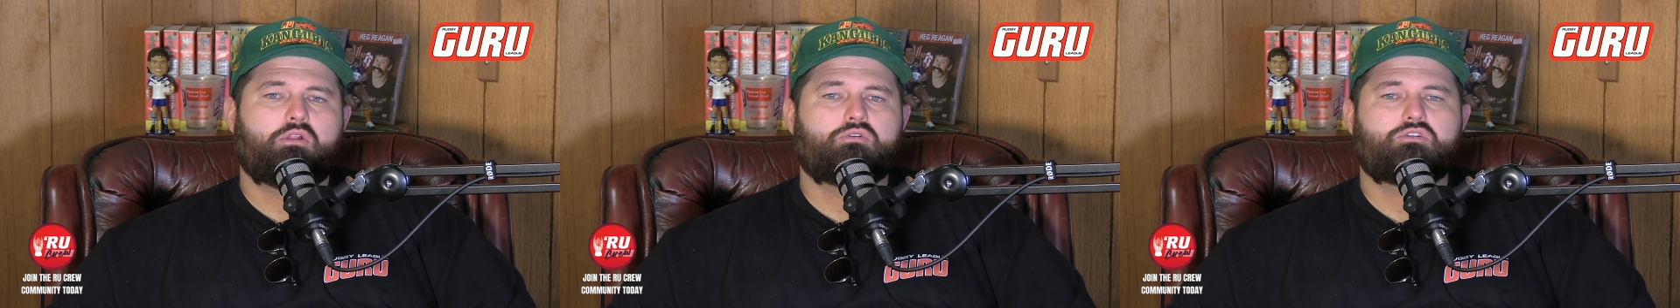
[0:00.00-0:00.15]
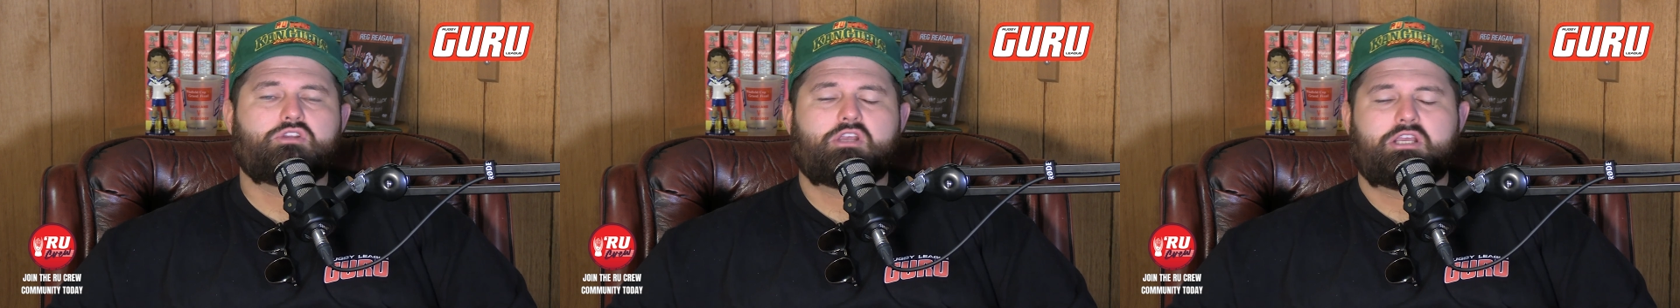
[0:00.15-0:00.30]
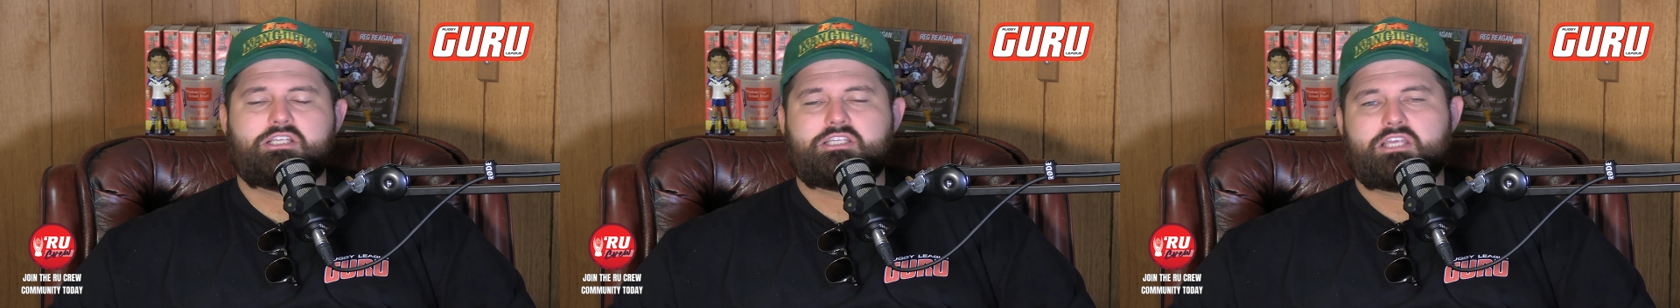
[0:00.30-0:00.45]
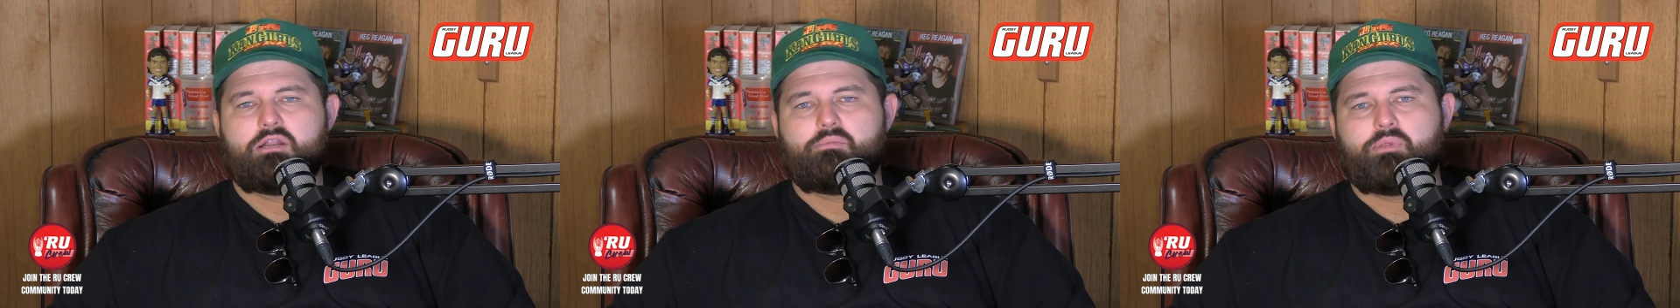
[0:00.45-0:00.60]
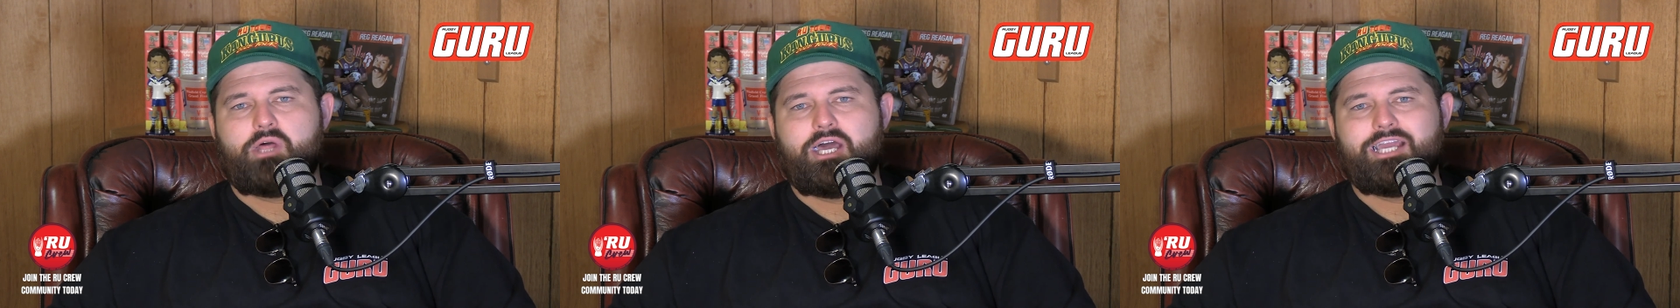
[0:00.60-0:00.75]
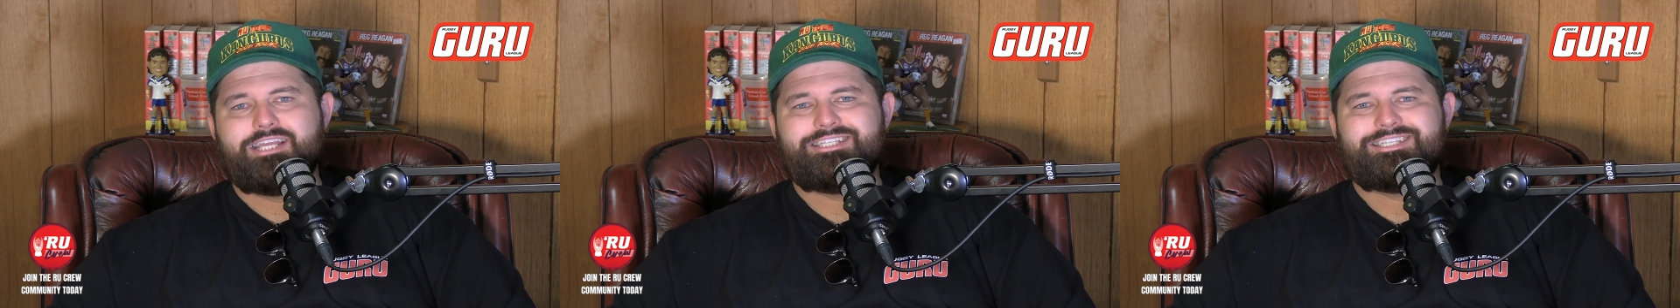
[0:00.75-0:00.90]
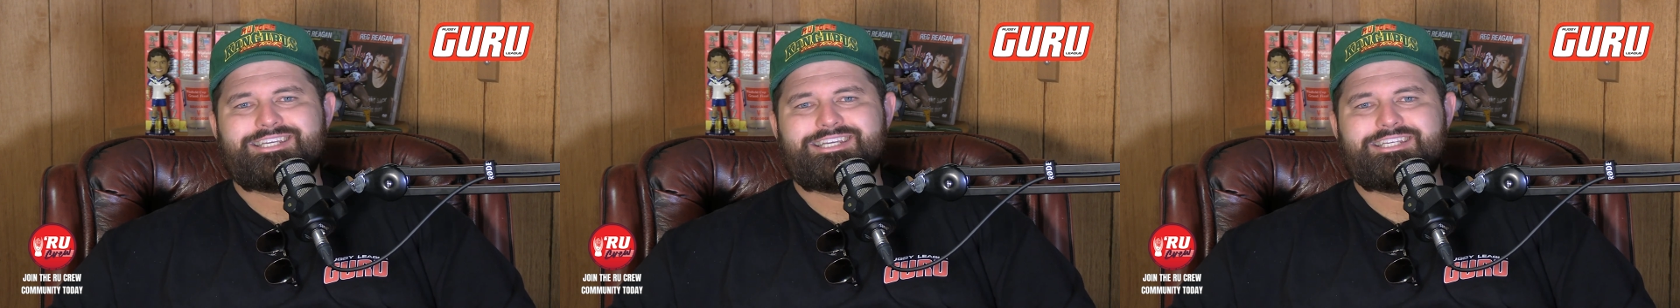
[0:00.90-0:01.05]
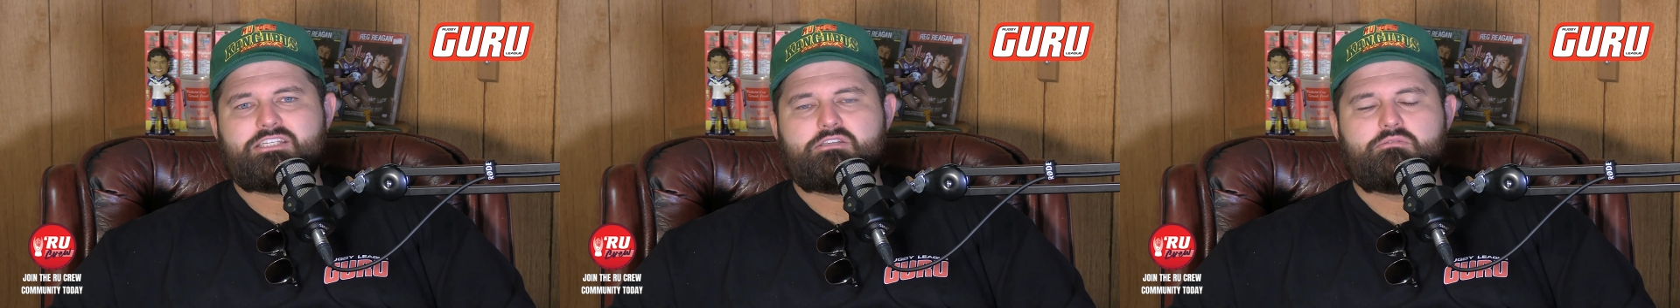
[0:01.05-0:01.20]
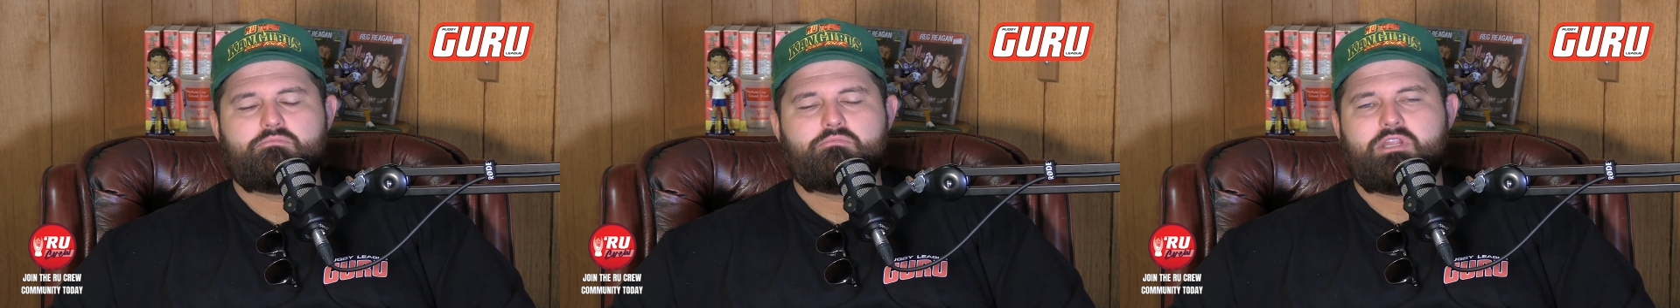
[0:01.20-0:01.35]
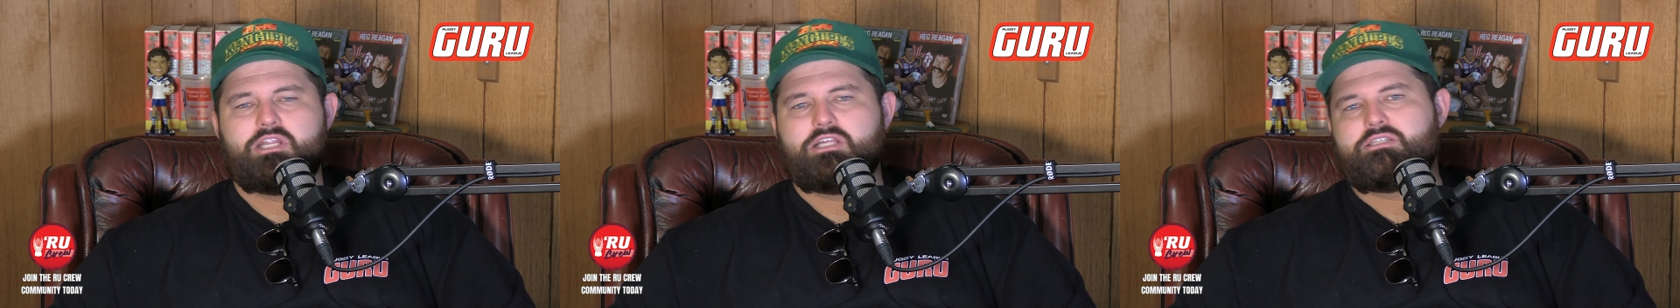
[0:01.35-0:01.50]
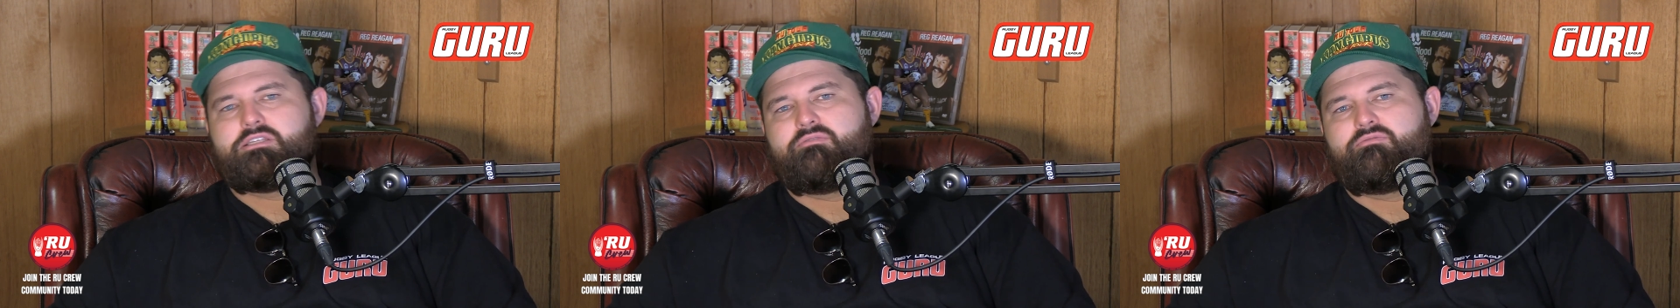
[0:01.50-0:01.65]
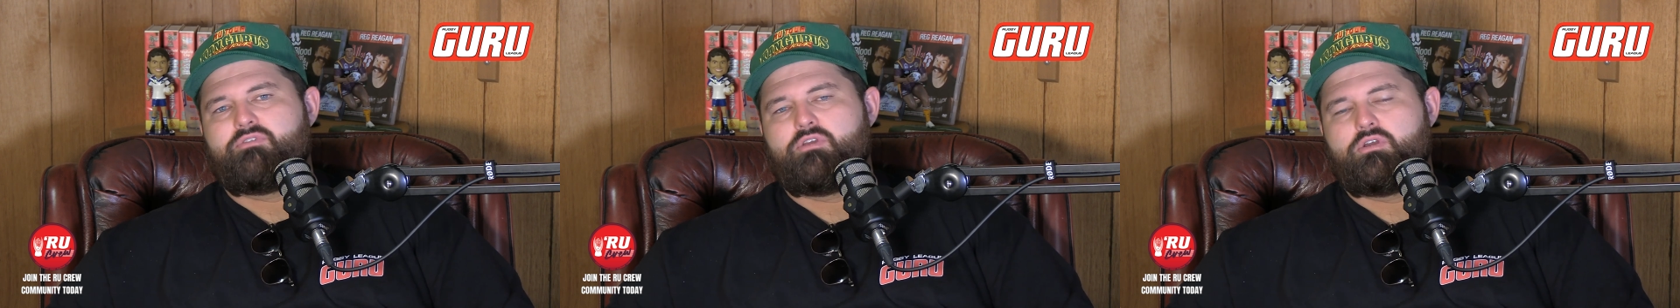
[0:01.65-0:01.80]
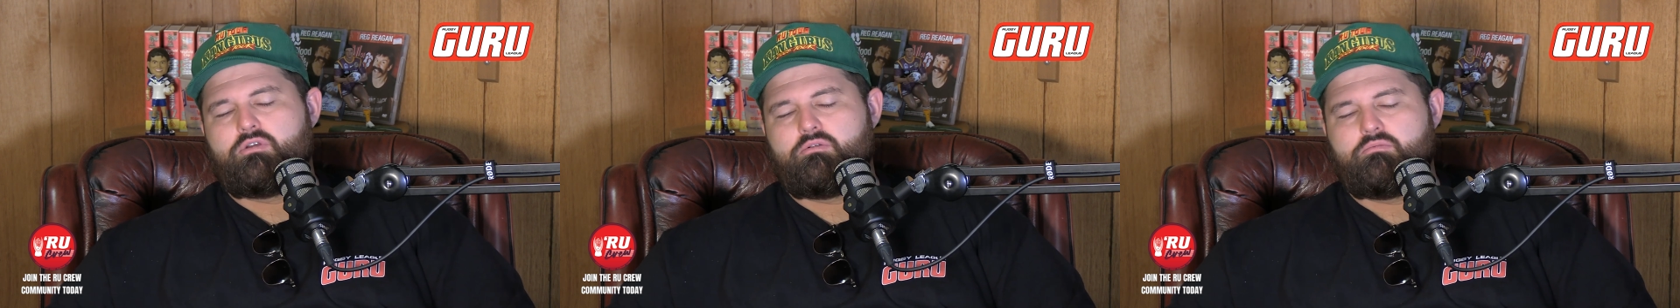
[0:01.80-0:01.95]
It looks like he's going to play decent minutes
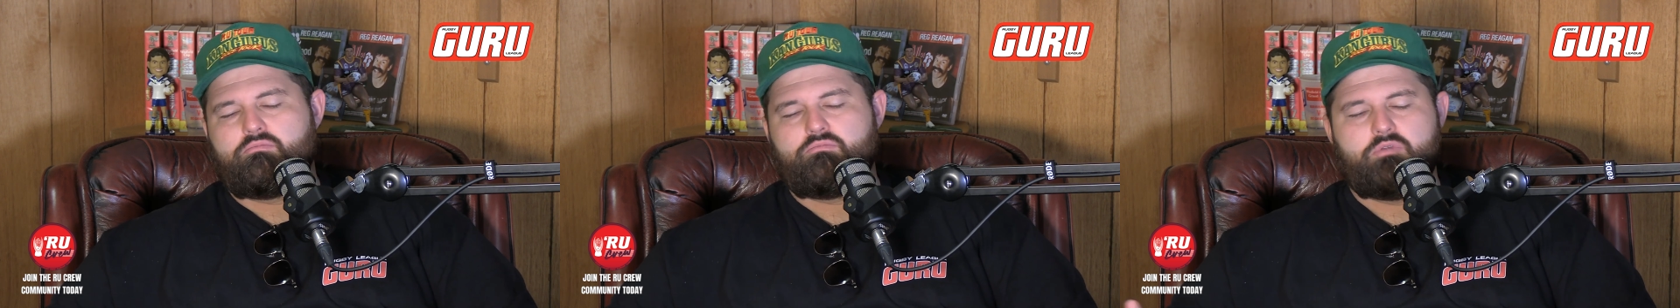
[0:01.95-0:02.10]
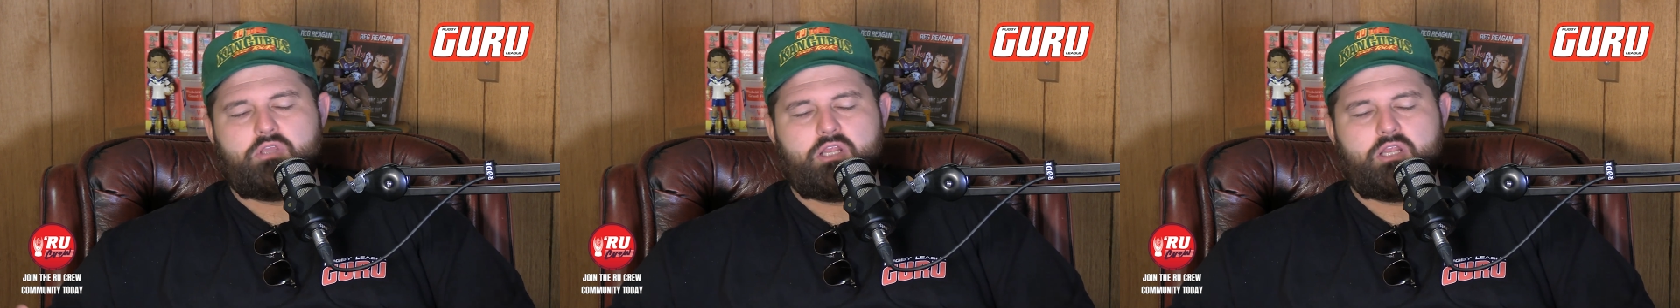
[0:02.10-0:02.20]
if you're,